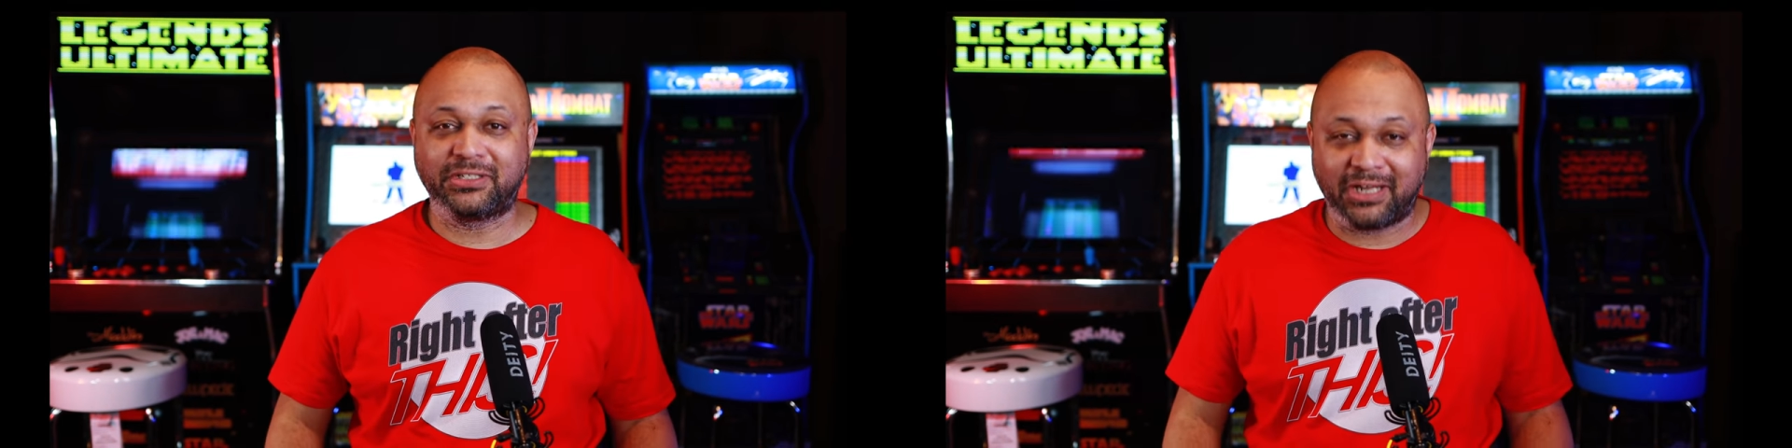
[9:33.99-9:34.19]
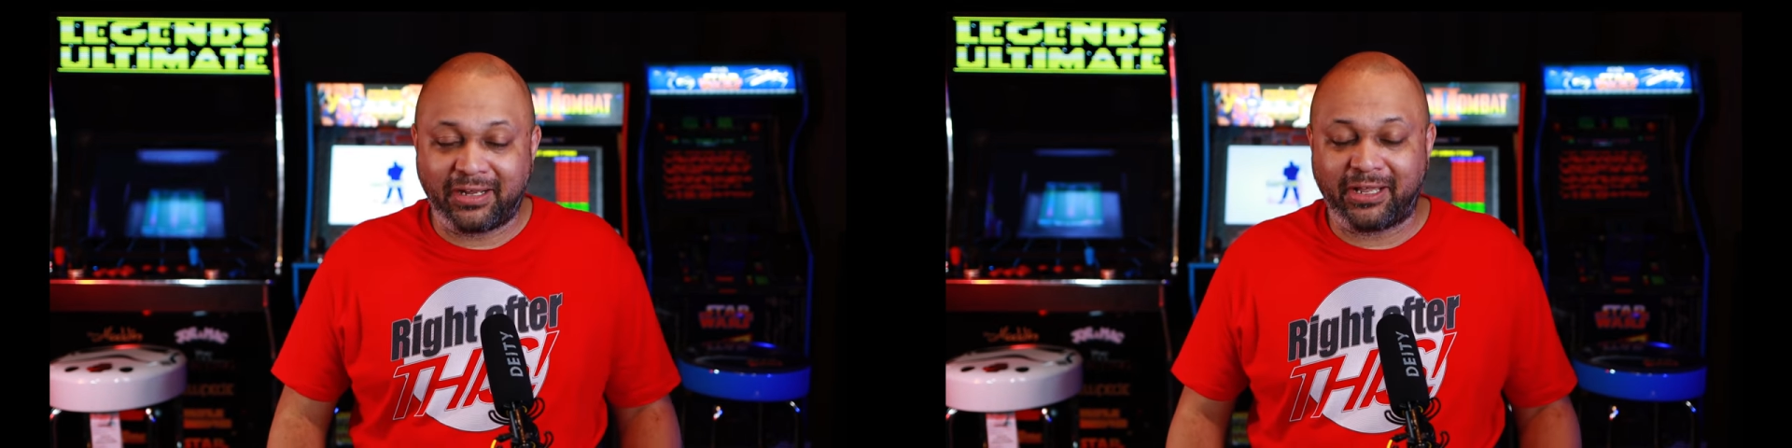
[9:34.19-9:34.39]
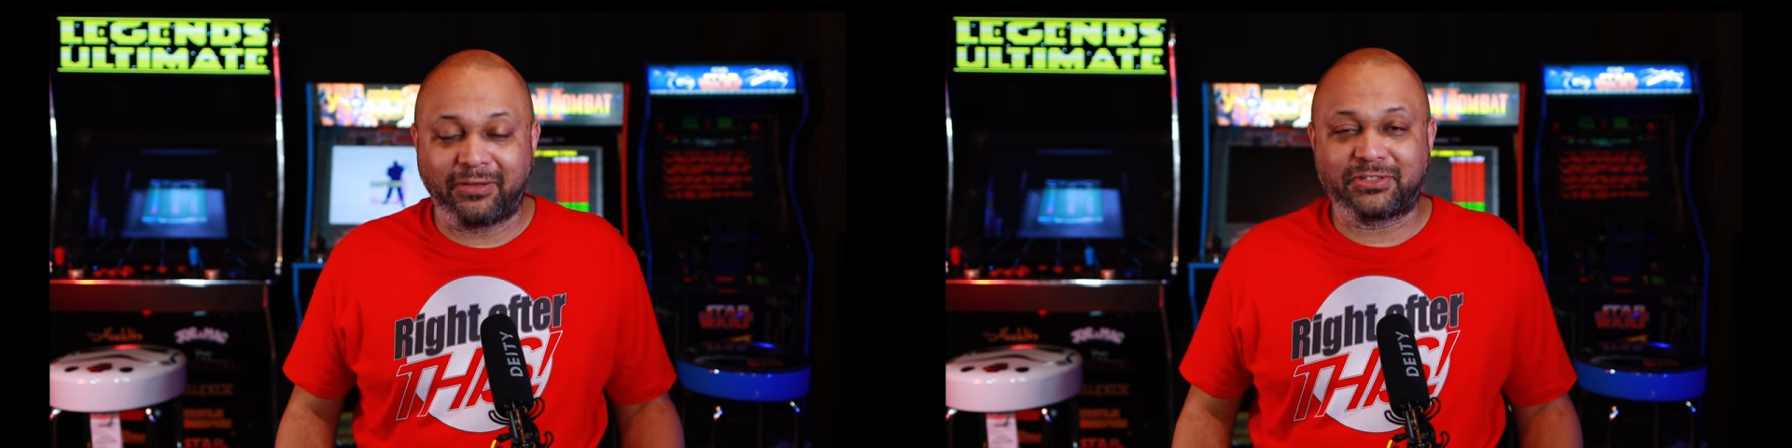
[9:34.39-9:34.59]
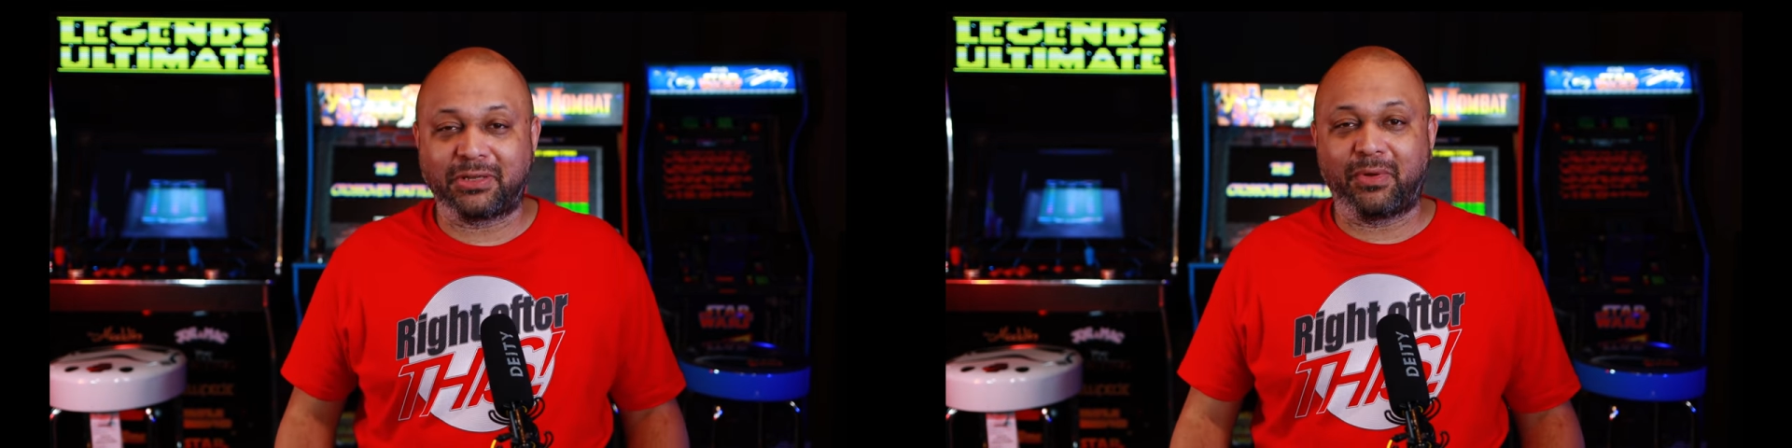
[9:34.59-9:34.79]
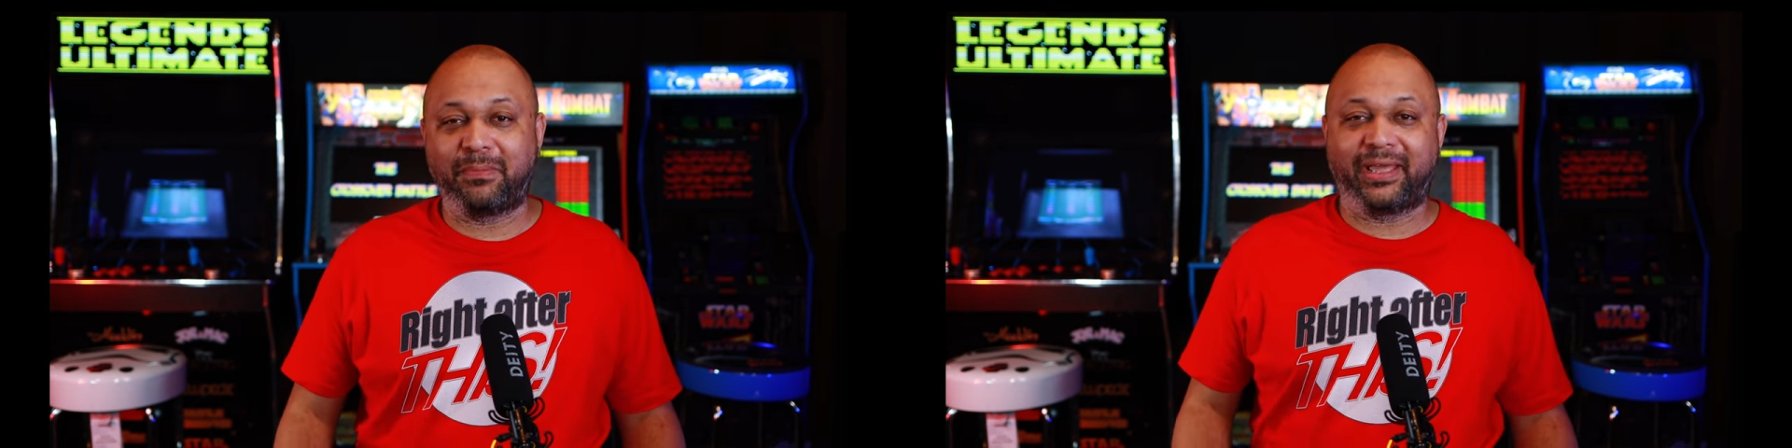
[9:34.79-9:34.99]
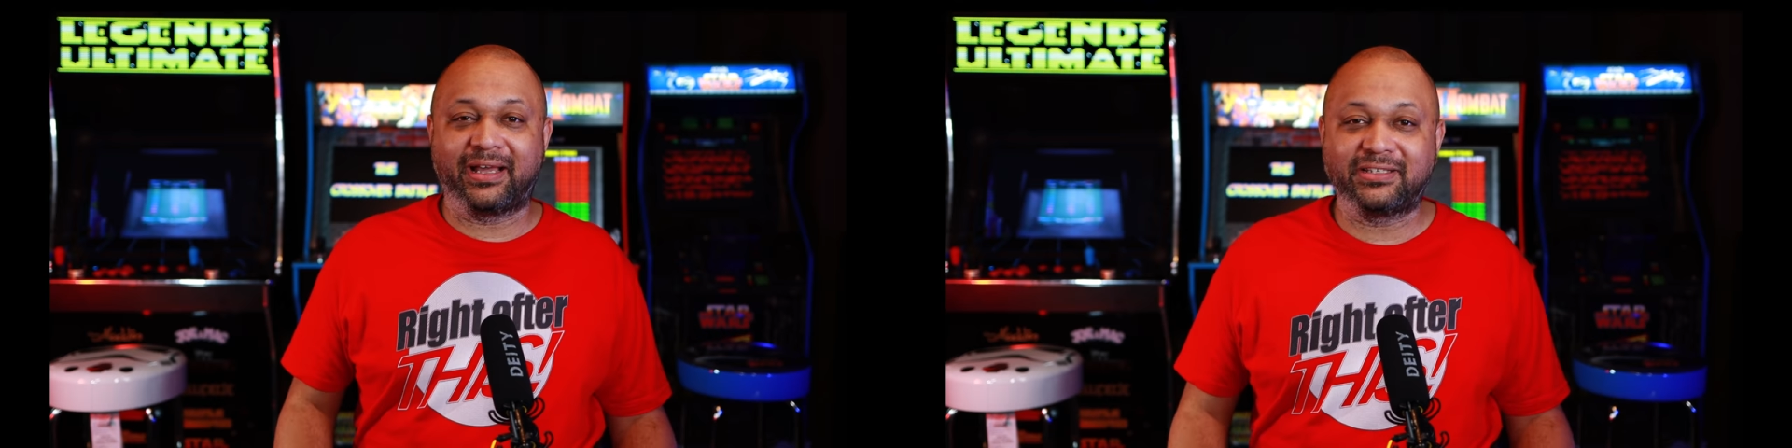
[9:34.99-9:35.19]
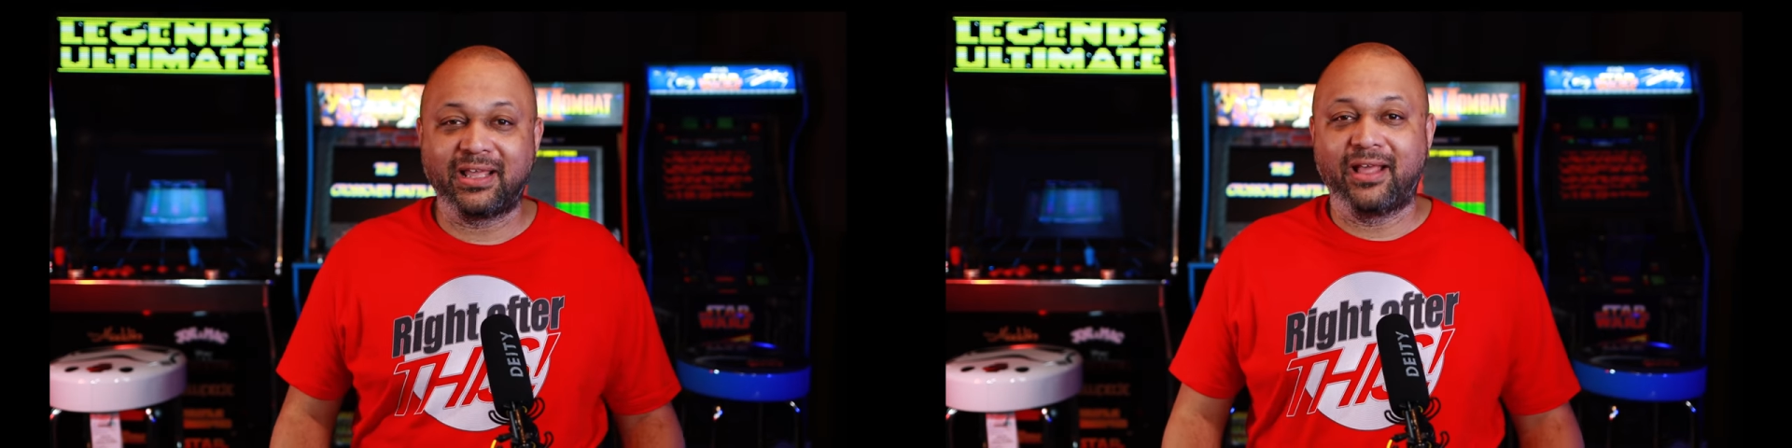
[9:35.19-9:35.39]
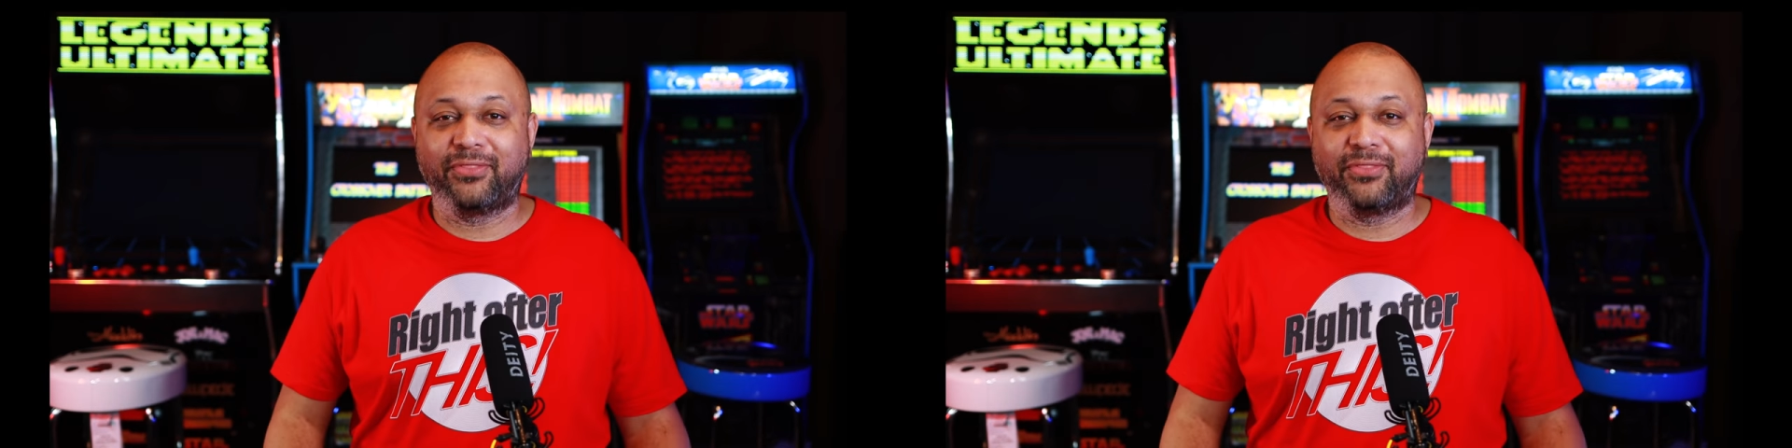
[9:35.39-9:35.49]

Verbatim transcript: dunking on someone because